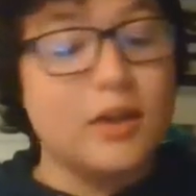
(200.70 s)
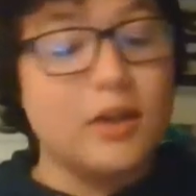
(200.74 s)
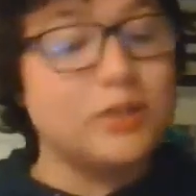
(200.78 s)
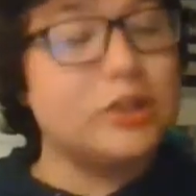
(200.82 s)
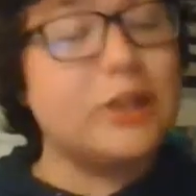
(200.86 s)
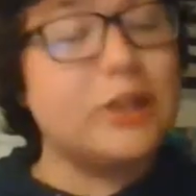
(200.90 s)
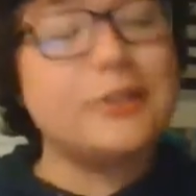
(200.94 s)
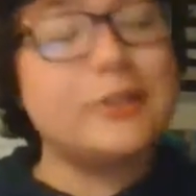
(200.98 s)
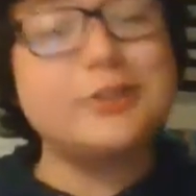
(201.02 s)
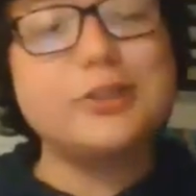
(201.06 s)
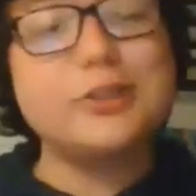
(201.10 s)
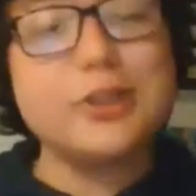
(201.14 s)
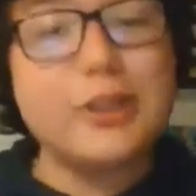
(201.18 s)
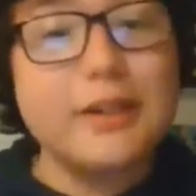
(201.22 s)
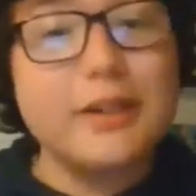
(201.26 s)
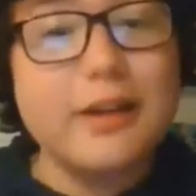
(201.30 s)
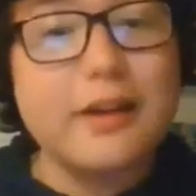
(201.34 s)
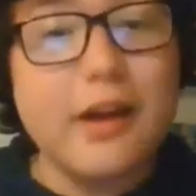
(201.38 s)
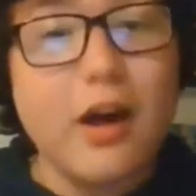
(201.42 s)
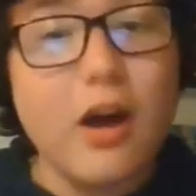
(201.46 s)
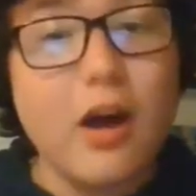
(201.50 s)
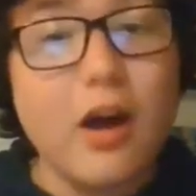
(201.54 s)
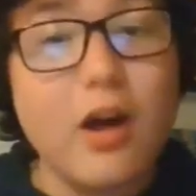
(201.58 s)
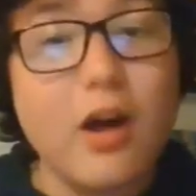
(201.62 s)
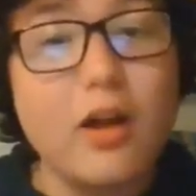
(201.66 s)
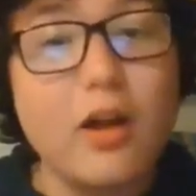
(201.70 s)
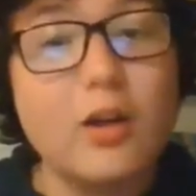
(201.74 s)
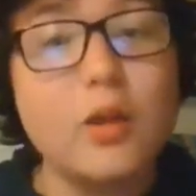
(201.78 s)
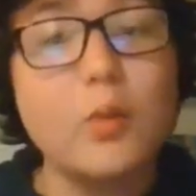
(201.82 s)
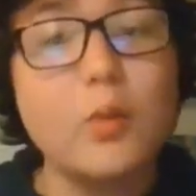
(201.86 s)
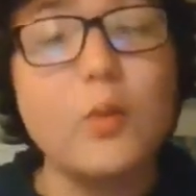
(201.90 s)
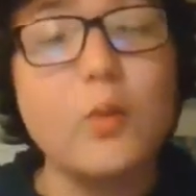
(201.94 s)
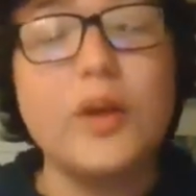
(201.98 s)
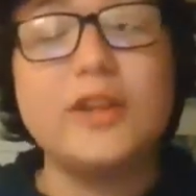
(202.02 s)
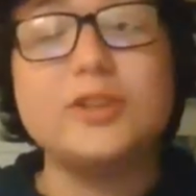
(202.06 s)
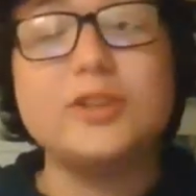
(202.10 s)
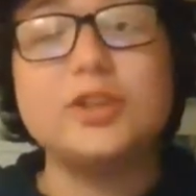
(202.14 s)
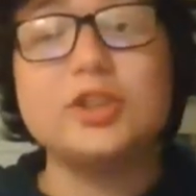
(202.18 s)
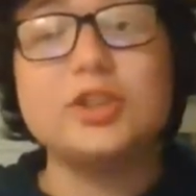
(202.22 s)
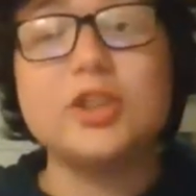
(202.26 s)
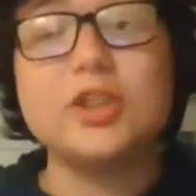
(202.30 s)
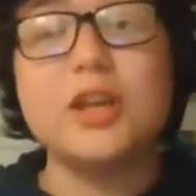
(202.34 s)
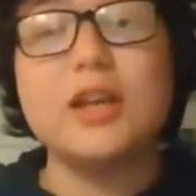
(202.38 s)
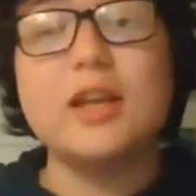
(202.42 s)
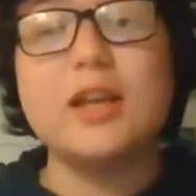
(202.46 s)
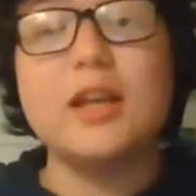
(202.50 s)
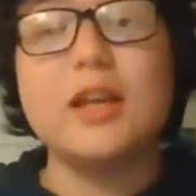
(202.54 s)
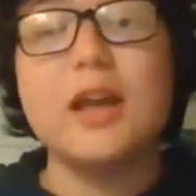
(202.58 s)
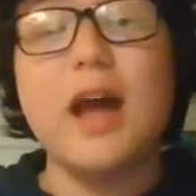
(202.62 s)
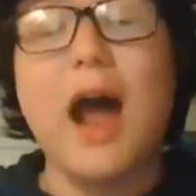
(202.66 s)
Jake Gyllenhaal, which
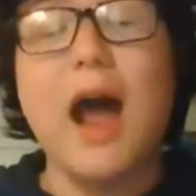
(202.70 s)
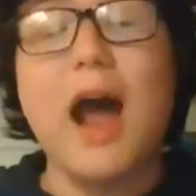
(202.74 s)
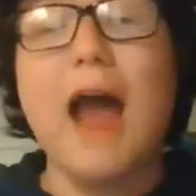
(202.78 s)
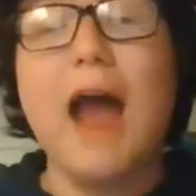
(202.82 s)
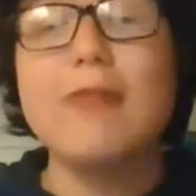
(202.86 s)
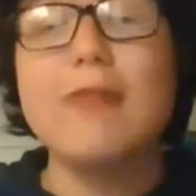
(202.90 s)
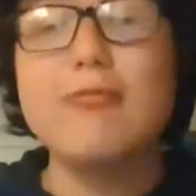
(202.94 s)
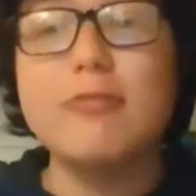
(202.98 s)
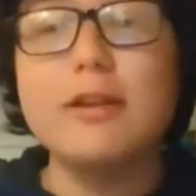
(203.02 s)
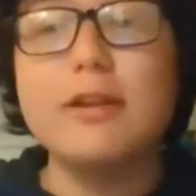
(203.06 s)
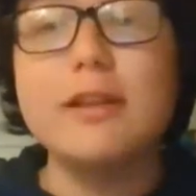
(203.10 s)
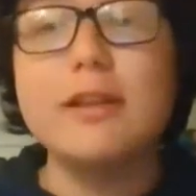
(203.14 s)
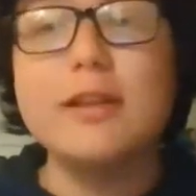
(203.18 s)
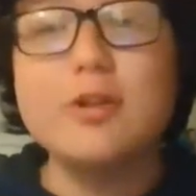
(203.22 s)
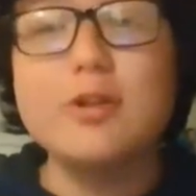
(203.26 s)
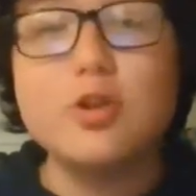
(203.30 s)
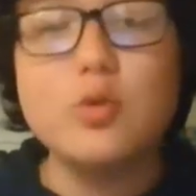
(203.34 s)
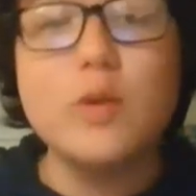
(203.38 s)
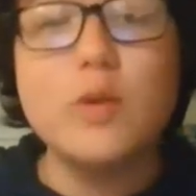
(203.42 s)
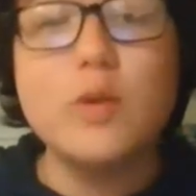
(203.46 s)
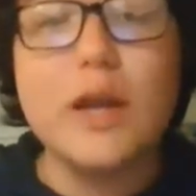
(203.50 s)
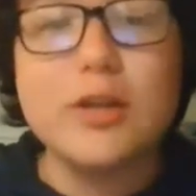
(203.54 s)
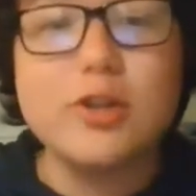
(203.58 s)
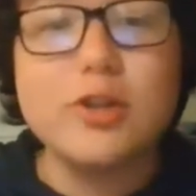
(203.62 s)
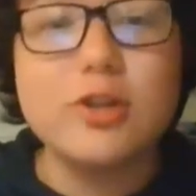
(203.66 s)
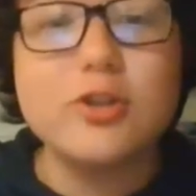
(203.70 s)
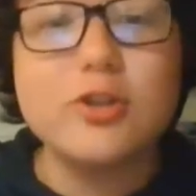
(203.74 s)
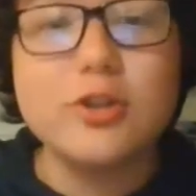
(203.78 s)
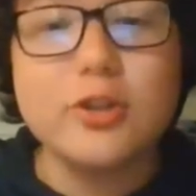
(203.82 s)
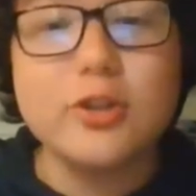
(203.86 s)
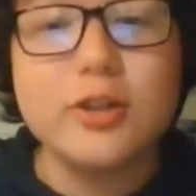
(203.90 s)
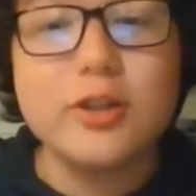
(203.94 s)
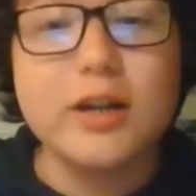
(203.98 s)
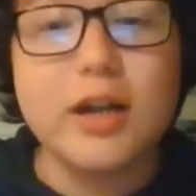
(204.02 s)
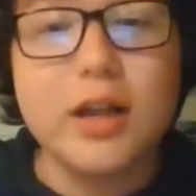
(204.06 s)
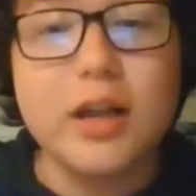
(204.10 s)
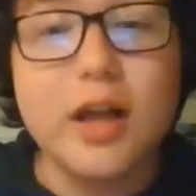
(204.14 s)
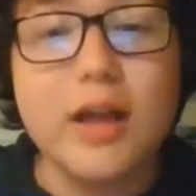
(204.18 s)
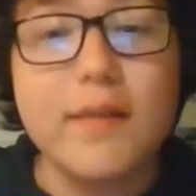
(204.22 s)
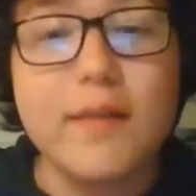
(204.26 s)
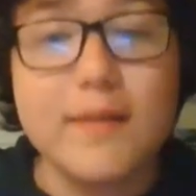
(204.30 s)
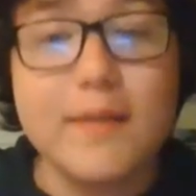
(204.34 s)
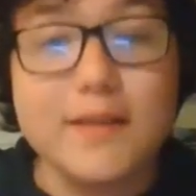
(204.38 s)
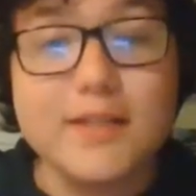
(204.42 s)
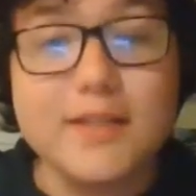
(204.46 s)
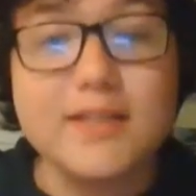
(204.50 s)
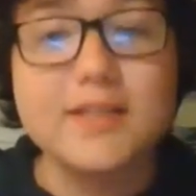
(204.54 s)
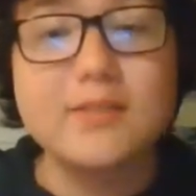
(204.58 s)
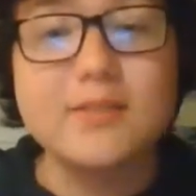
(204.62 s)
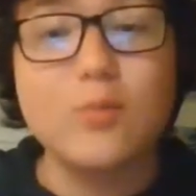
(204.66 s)
I really do like Jake Gyllenhaal a lot, and
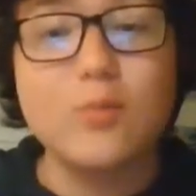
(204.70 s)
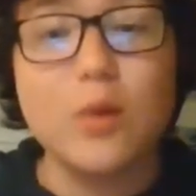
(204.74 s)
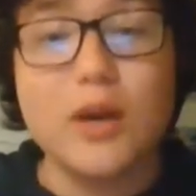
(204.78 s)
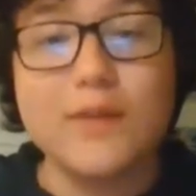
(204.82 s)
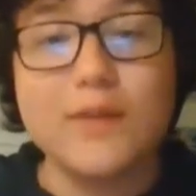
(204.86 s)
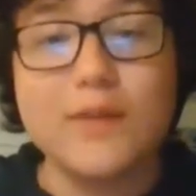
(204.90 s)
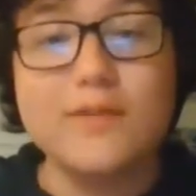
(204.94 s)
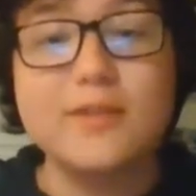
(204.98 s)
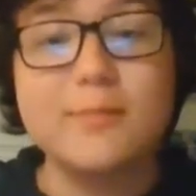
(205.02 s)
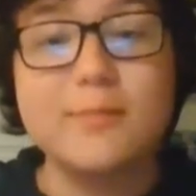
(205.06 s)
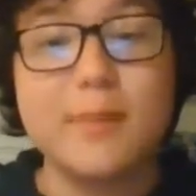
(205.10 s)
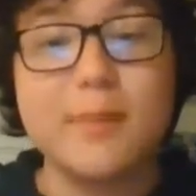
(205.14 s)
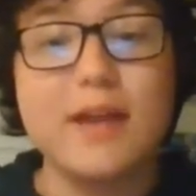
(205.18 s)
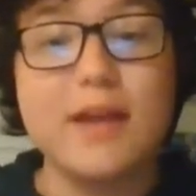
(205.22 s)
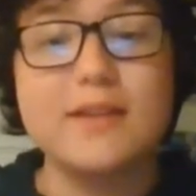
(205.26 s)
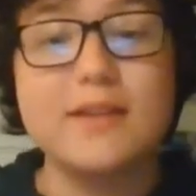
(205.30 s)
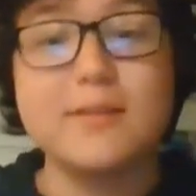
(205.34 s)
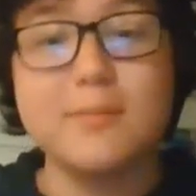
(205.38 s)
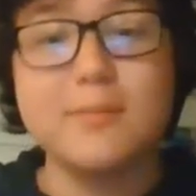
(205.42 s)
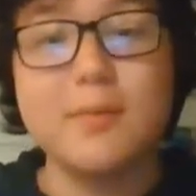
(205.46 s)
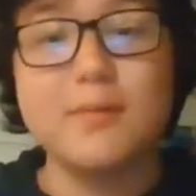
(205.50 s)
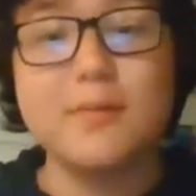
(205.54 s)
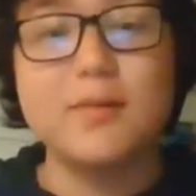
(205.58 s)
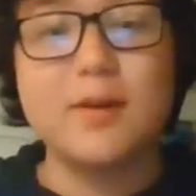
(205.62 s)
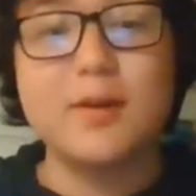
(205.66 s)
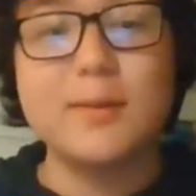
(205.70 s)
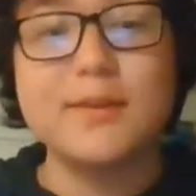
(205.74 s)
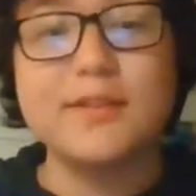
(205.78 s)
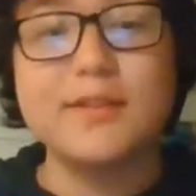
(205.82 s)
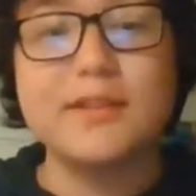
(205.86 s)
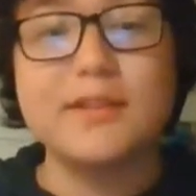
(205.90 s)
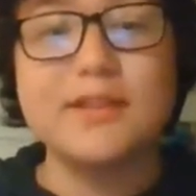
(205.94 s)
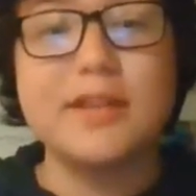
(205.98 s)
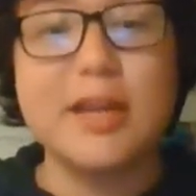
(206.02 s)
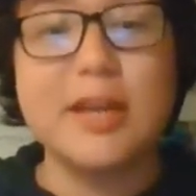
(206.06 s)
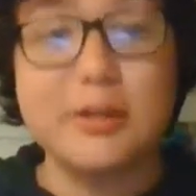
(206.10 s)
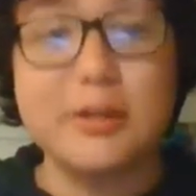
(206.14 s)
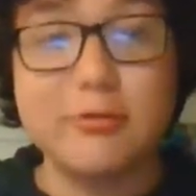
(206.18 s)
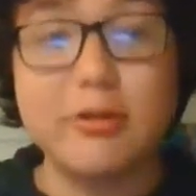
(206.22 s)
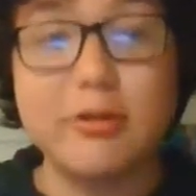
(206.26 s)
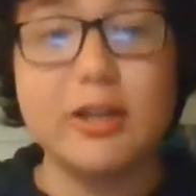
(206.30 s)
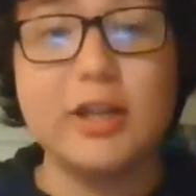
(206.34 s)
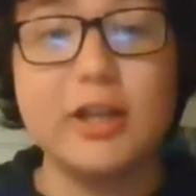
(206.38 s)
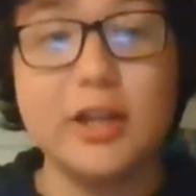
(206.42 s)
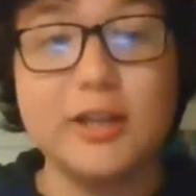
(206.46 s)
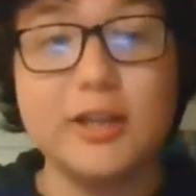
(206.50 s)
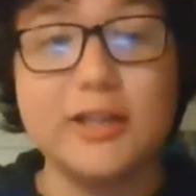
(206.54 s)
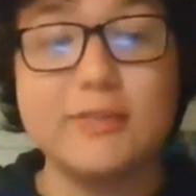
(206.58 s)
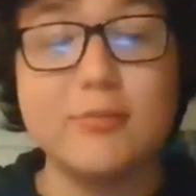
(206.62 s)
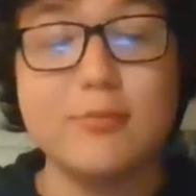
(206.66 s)
this is one of his best performances. He's really
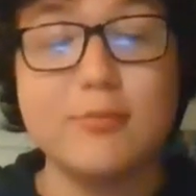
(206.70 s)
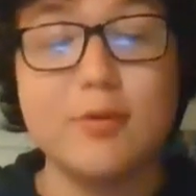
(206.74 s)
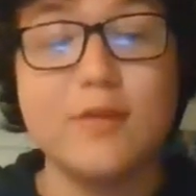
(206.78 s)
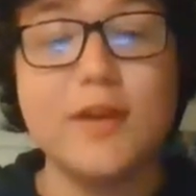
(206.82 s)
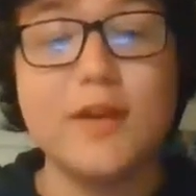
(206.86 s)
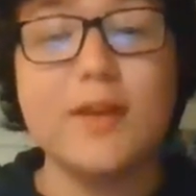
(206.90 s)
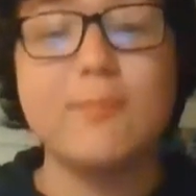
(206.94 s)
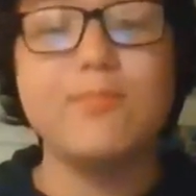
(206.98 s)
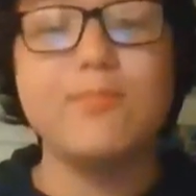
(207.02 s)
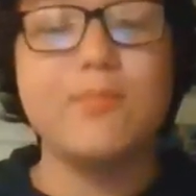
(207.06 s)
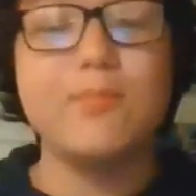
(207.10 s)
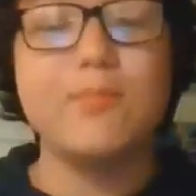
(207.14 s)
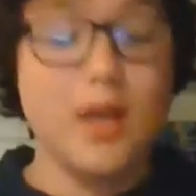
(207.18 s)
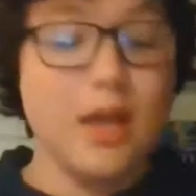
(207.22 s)
good in this movie.